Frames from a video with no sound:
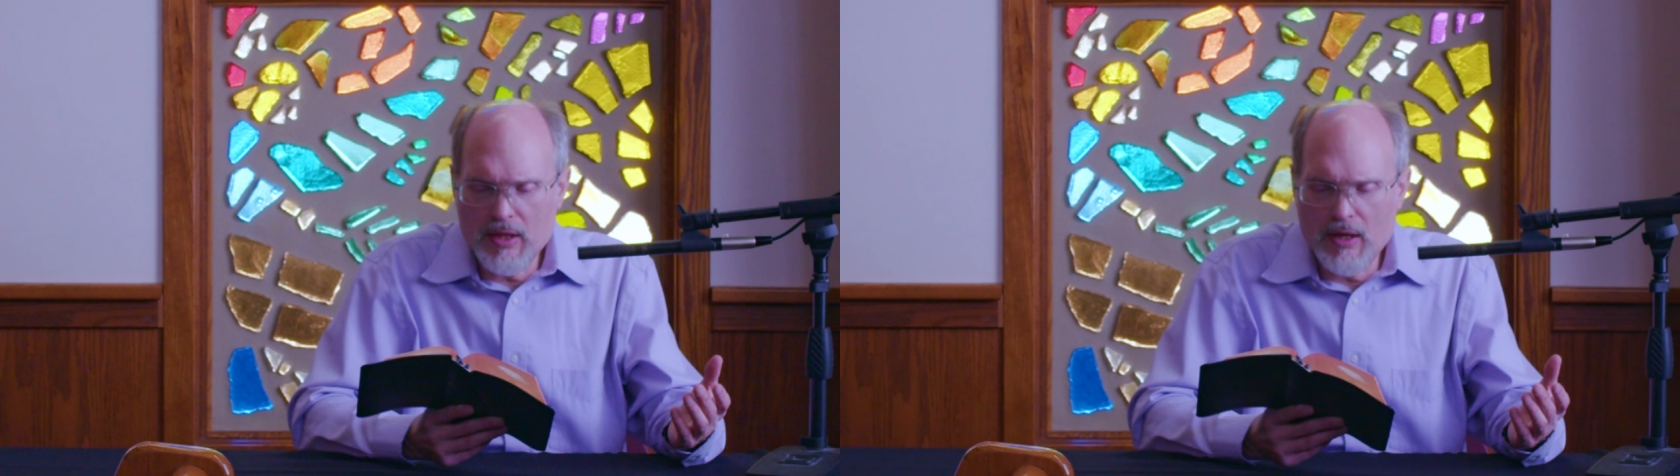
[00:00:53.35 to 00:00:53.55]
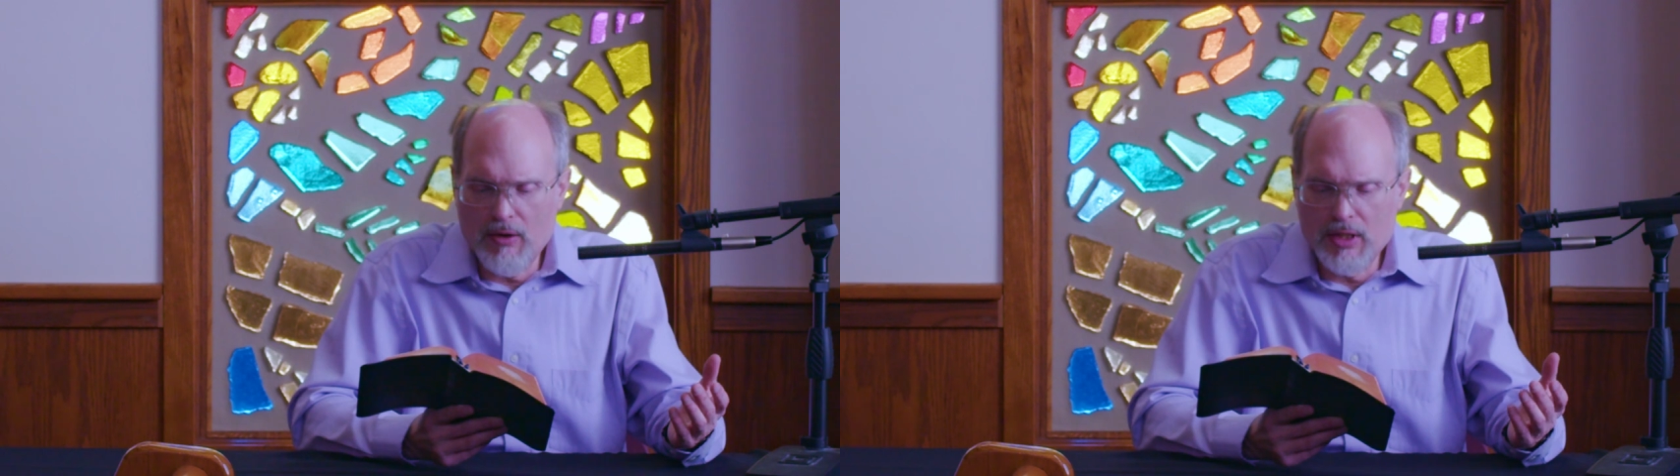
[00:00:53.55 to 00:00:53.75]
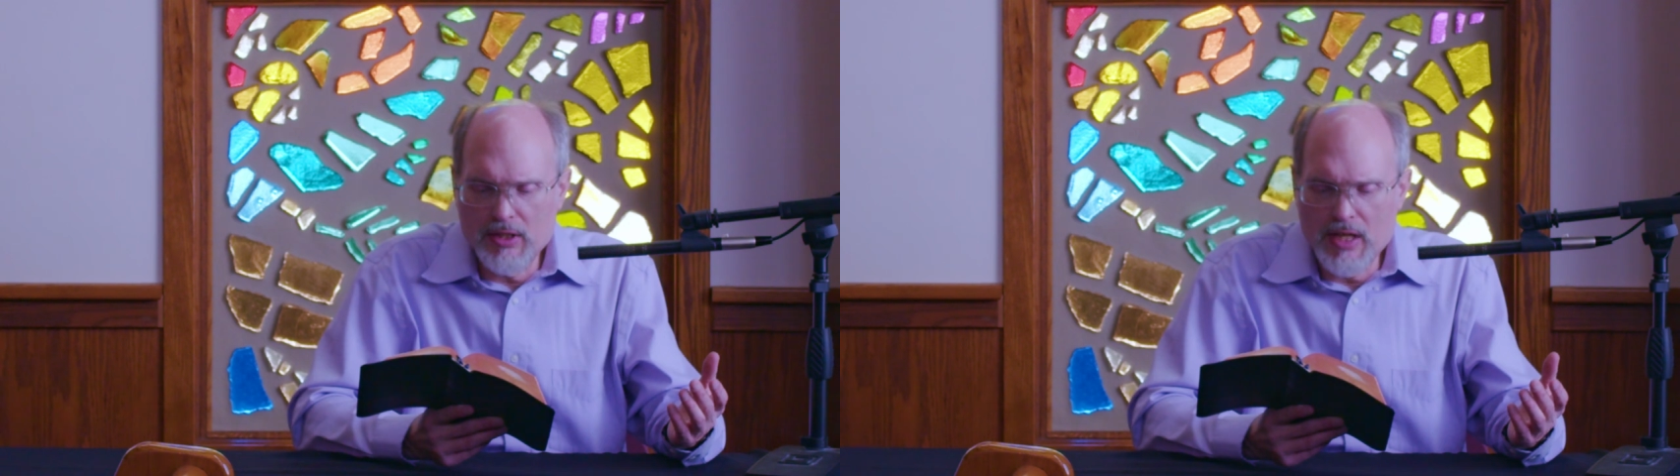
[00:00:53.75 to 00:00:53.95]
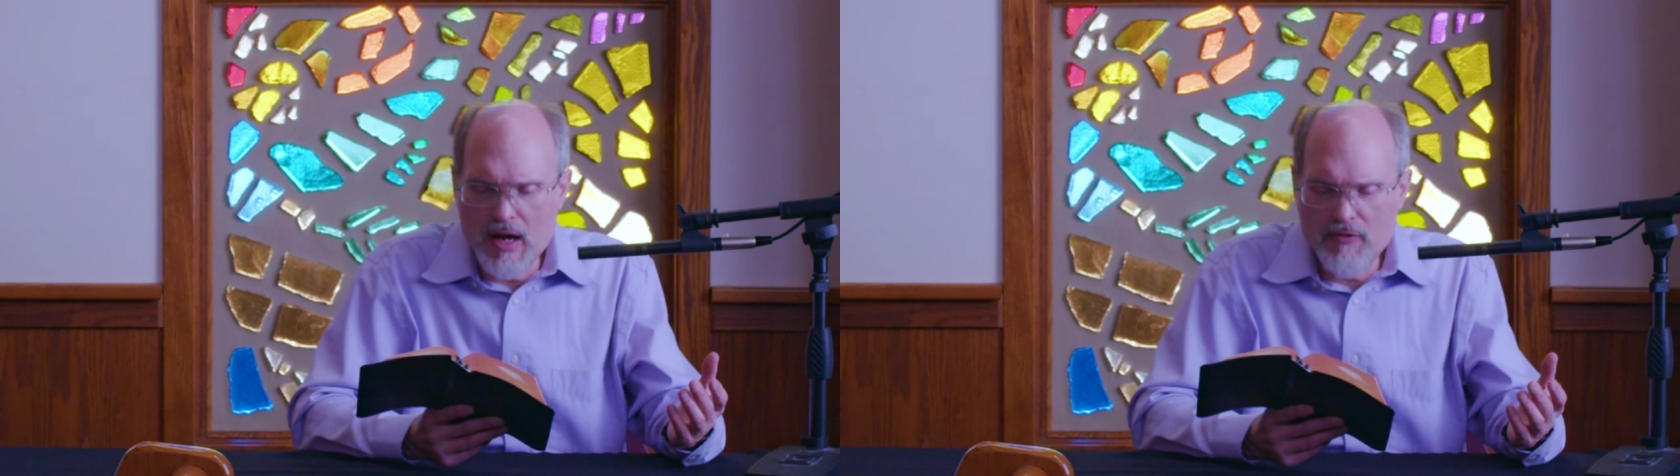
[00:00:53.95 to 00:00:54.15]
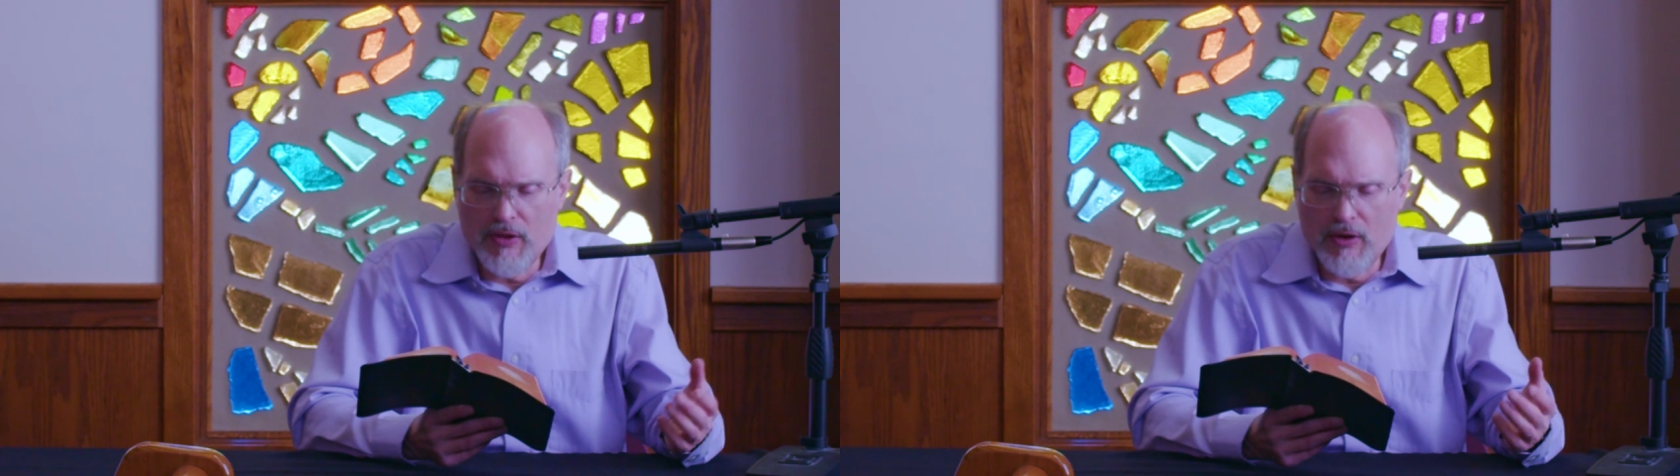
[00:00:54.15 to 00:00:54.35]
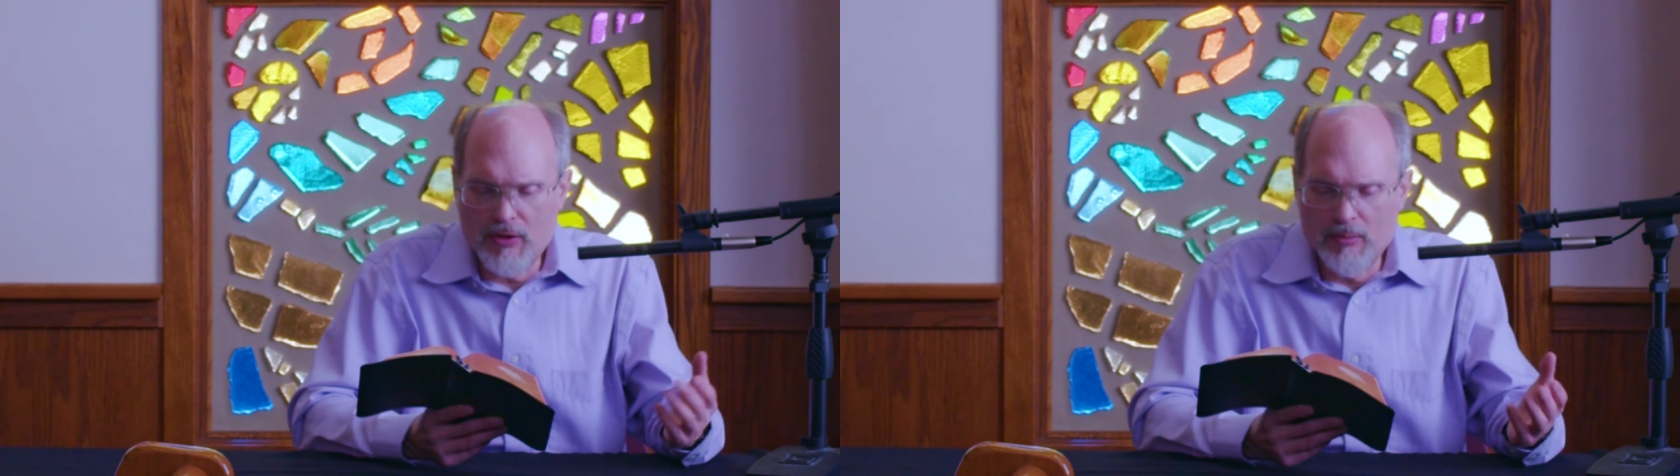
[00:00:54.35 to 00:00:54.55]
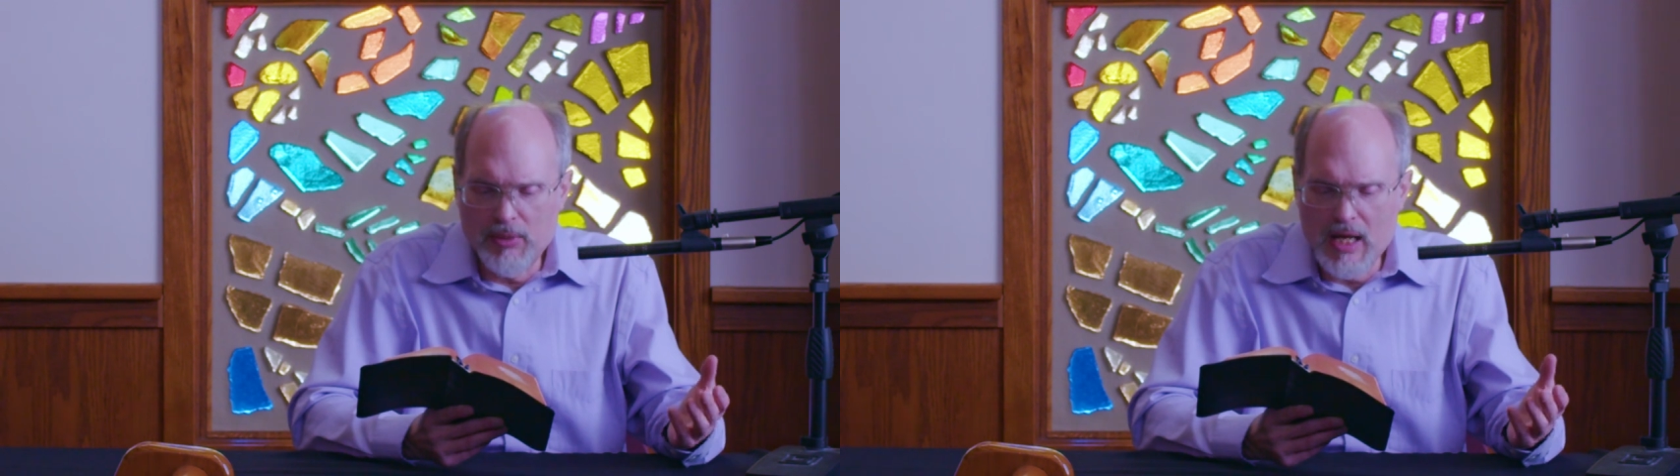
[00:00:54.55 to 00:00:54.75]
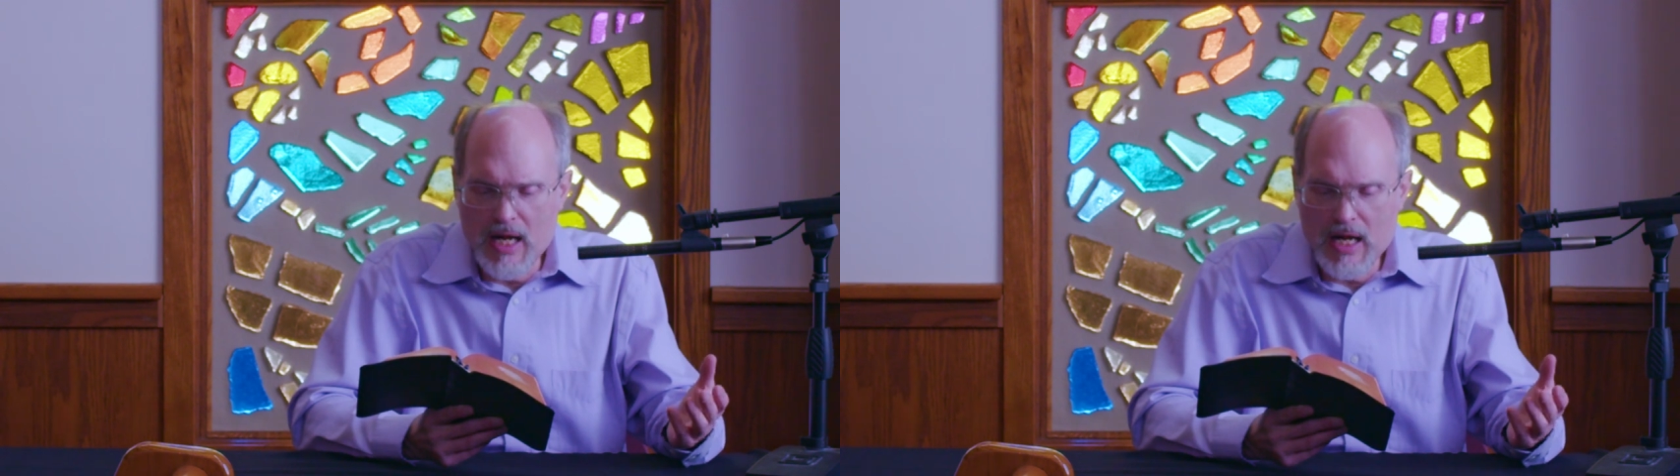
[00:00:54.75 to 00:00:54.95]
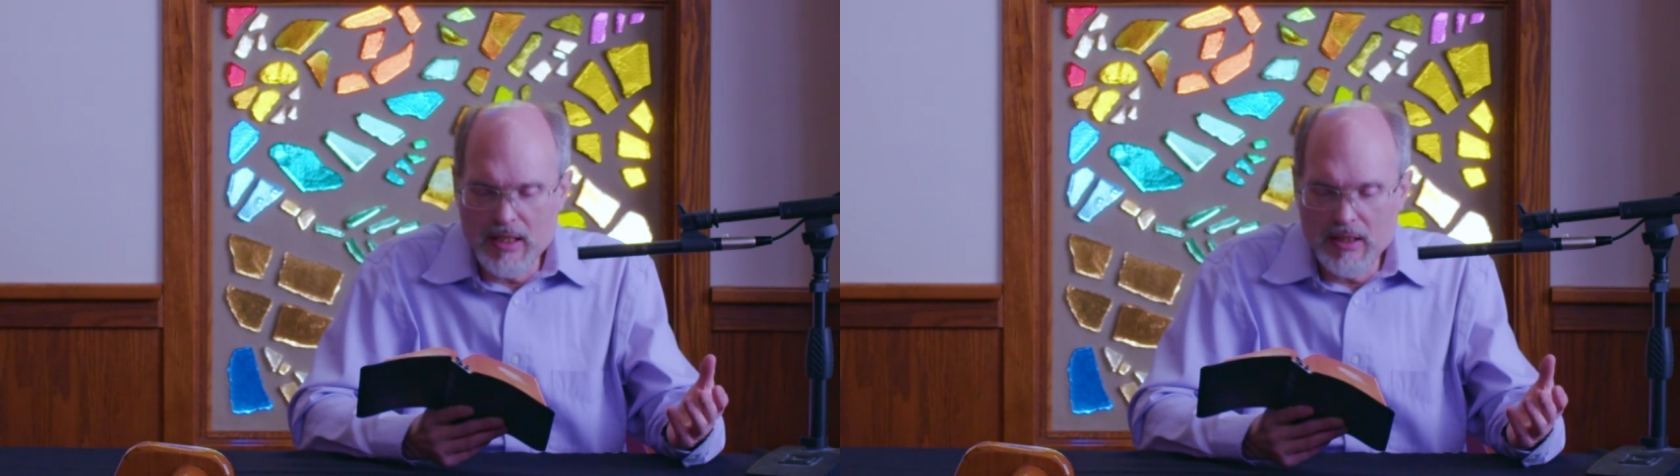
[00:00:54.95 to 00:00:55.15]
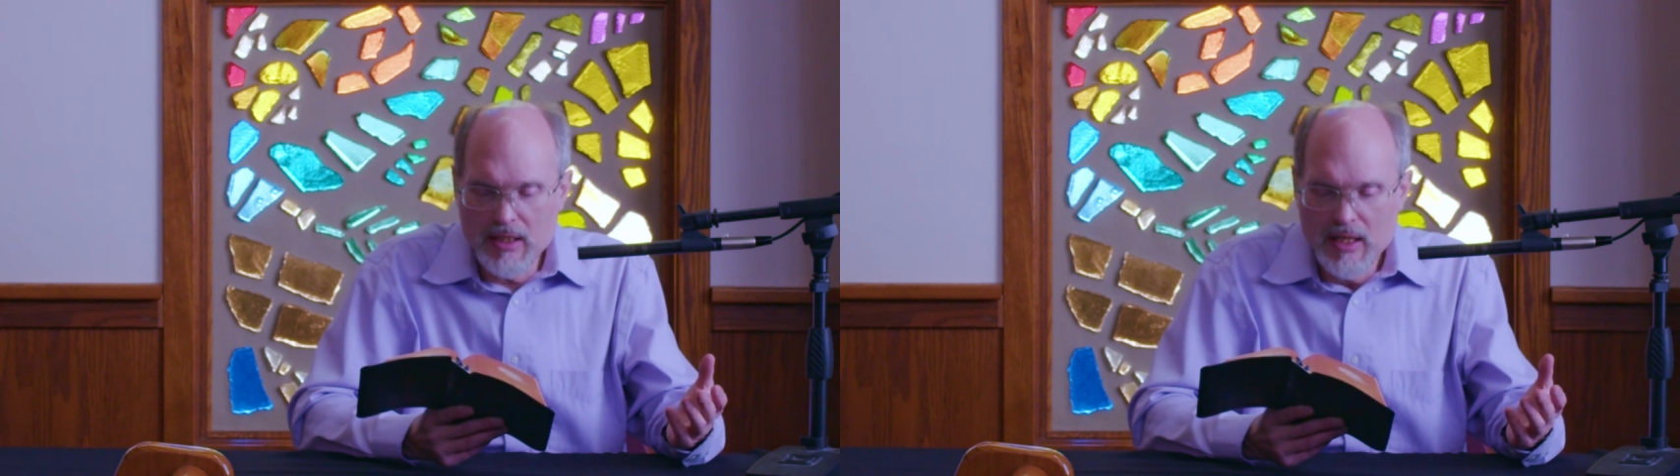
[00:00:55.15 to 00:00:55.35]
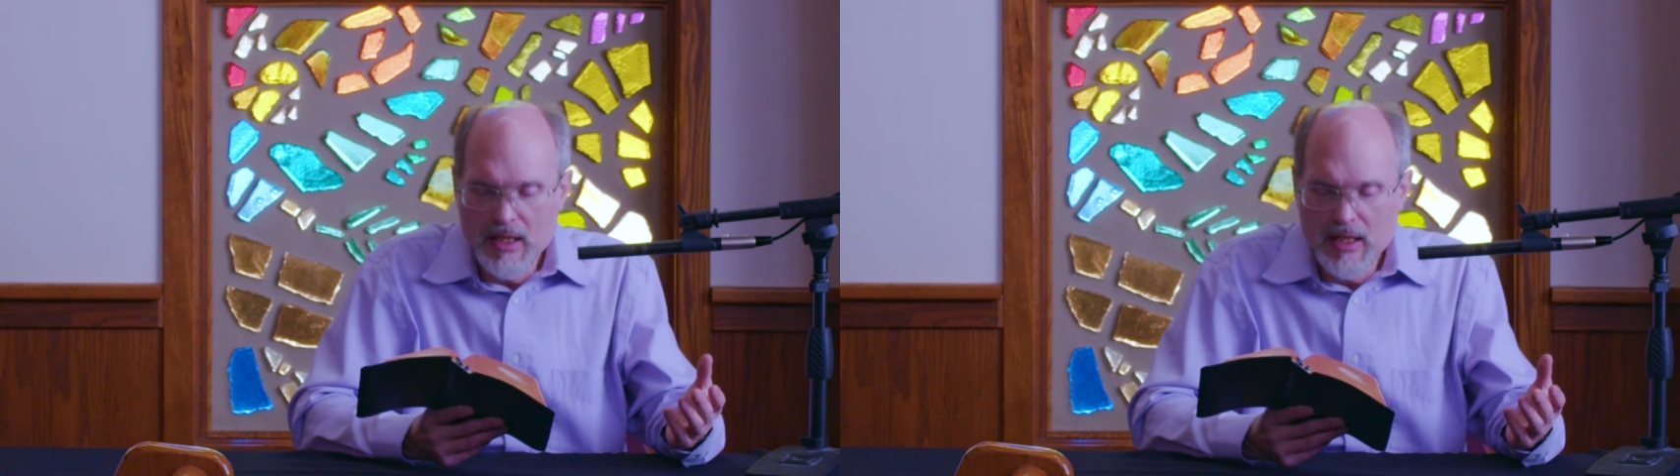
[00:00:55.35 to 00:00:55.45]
They are the deaf, they are the blind,